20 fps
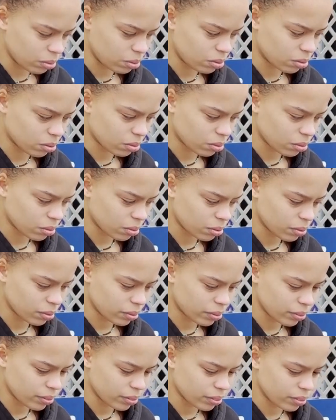
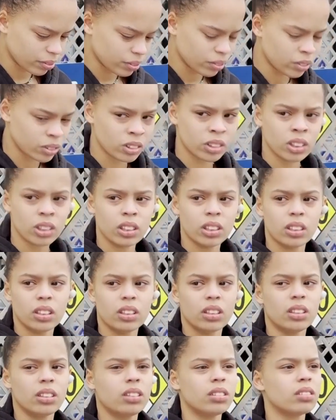
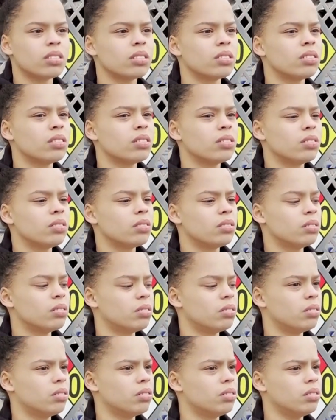
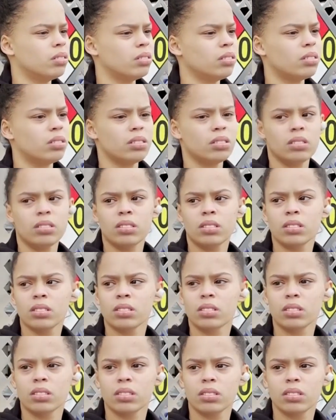
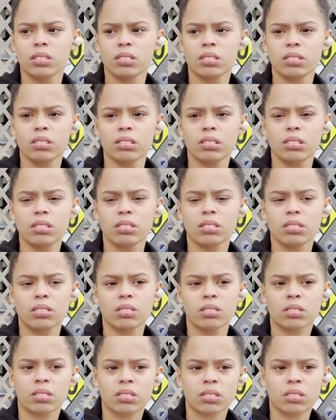
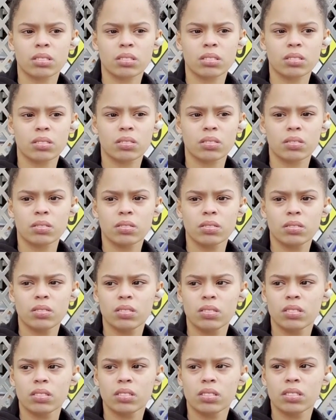
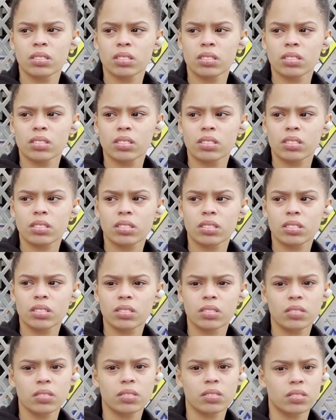
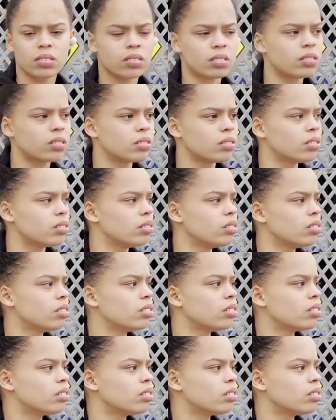(not speaking)